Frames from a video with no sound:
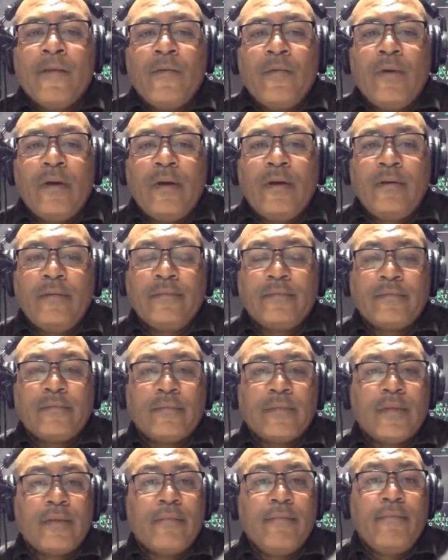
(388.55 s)

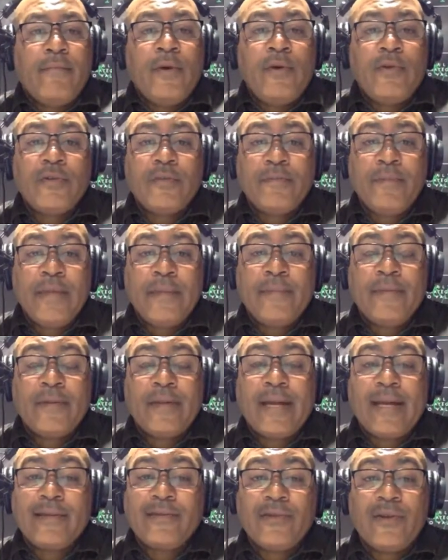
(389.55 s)
Well, most people
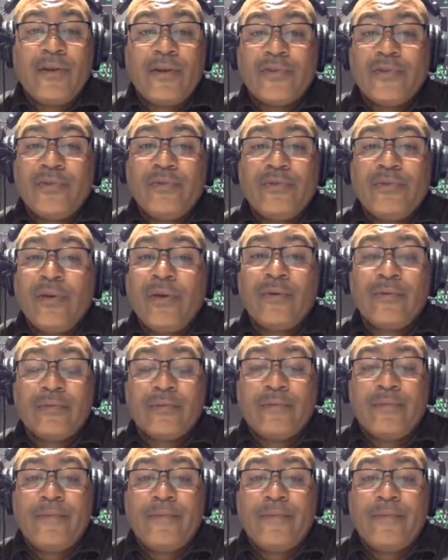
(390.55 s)
that I talk to don't.